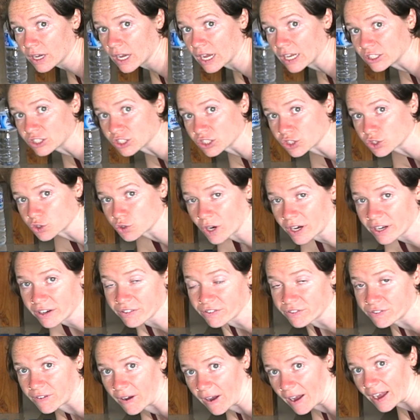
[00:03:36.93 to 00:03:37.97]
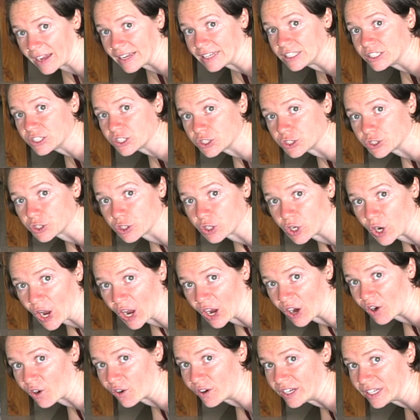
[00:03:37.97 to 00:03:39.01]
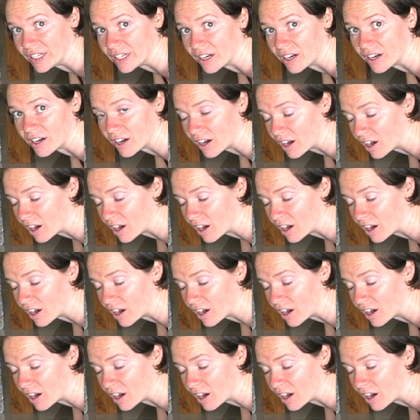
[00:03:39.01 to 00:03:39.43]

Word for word: and just try to find your area